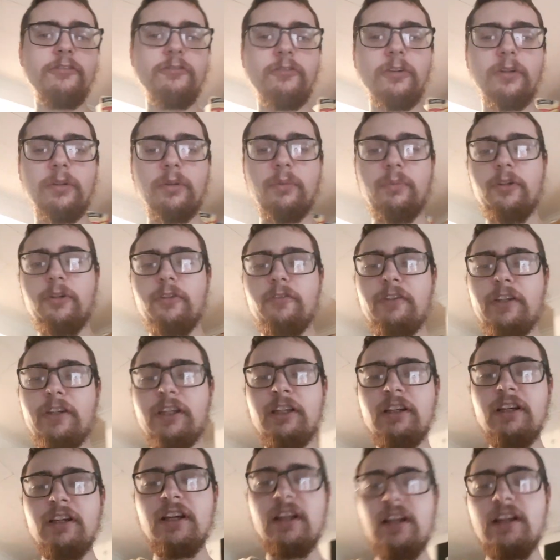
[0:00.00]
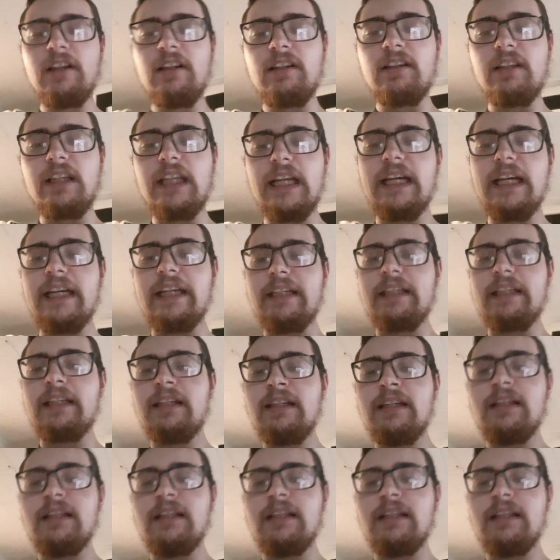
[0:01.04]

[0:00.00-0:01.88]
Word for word: from the movie. Like